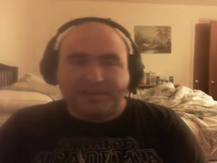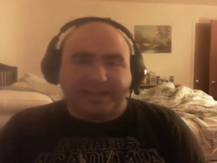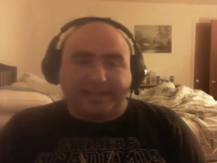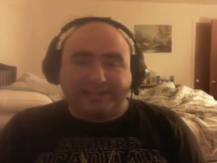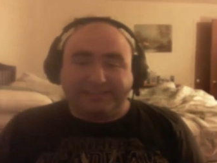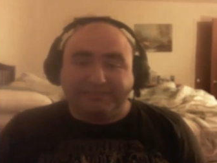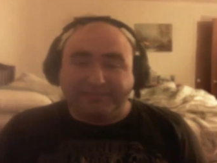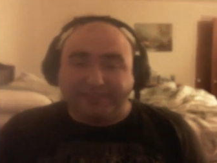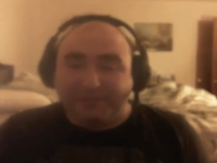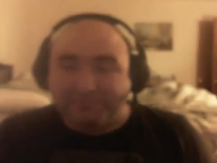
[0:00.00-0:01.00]
cool they got
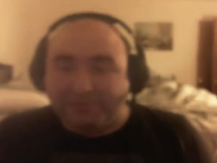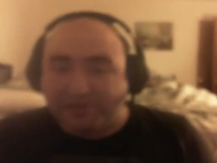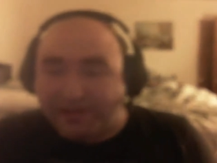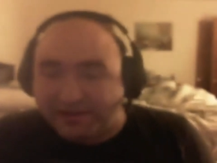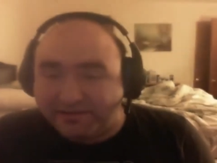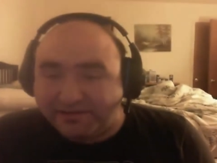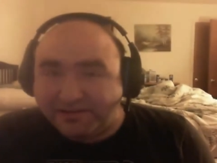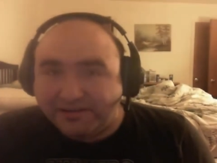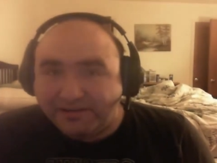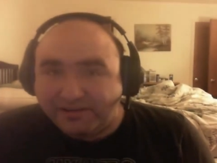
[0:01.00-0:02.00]
two of them, but...
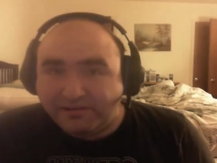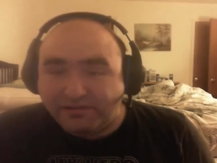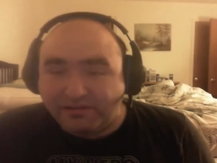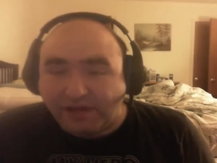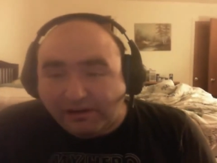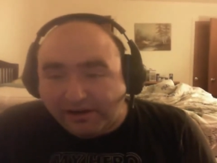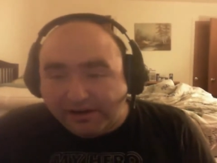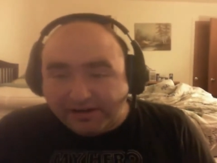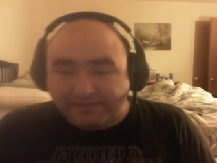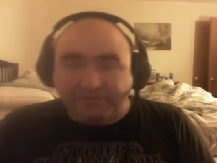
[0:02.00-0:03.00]

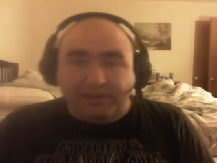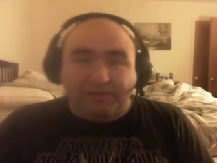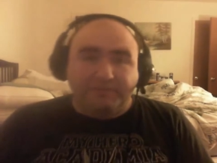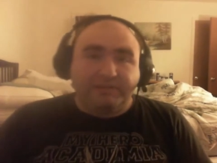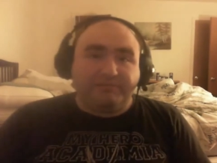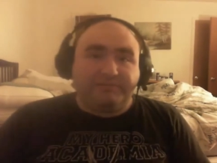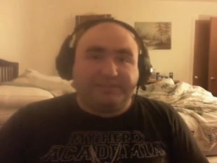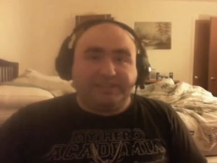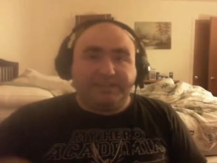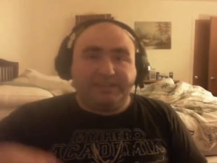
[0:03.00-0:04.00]
Alright, well, we
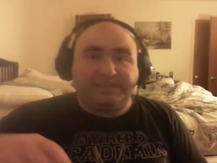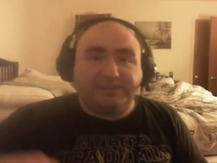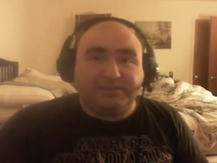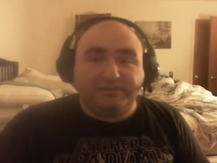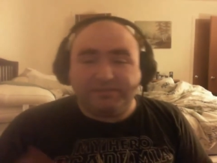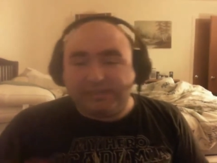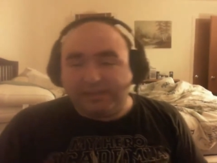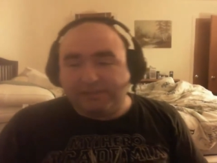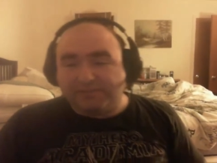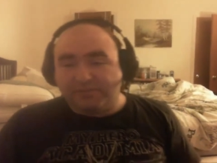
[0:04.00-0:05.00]
already seen it,
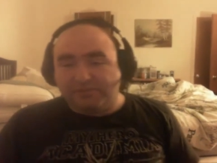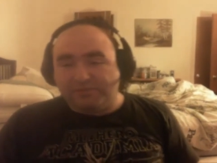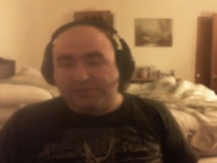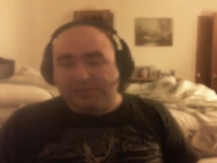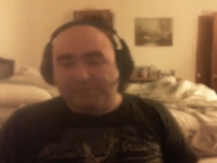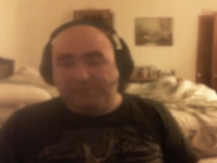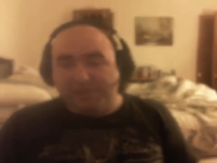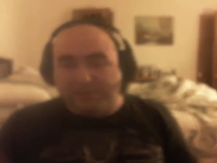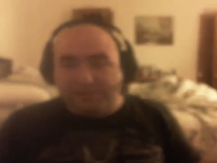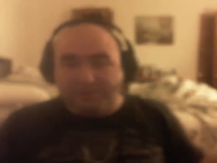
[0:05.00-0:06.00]
so same controller,
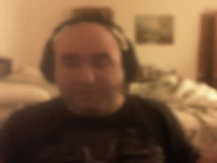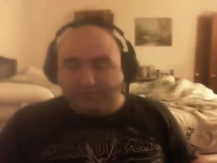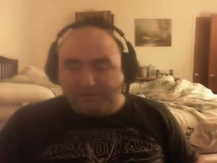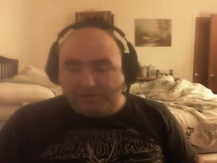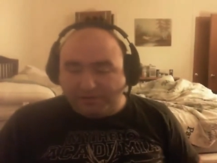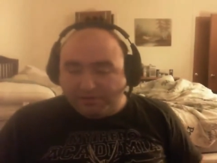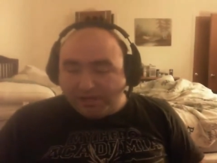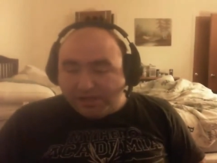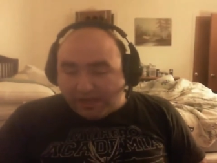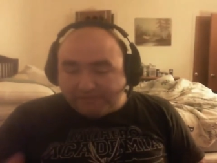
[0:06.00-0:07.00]
same deal, you already
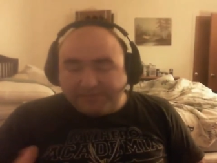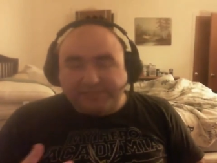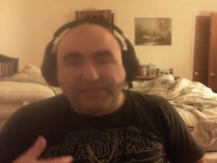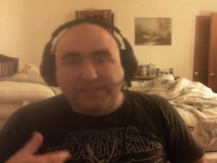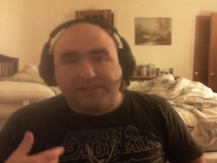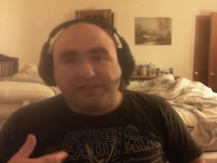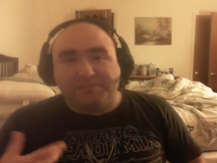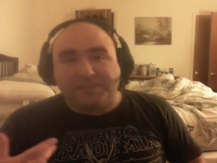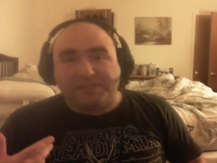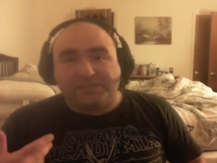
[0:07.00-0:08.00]
know. I was thinking
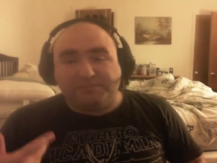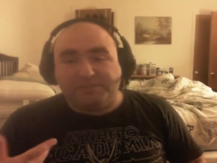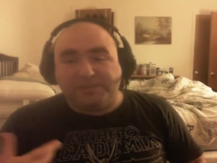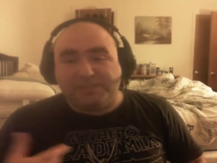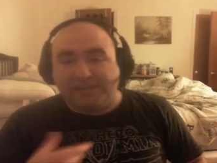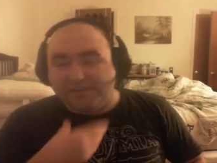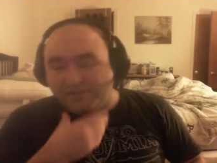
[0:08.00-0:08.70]
it could be like a Super